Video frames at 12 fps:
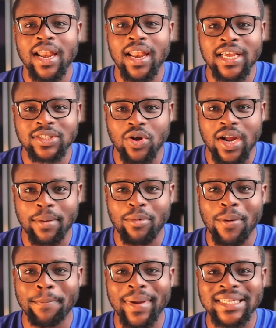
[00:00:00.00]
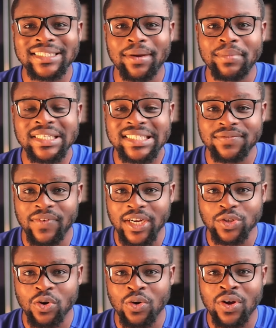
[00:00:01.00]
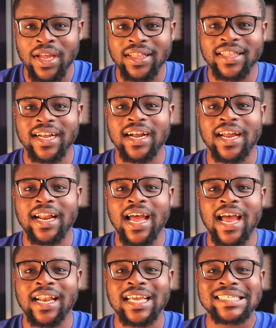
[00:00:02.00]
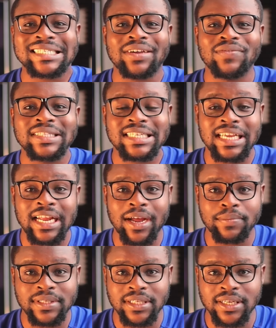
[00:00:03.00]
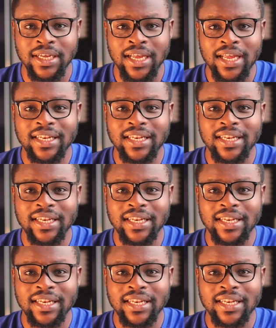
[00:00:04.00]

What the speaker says: let's talk about Benjamin Chivanyo, the Ghana Under-17 captain.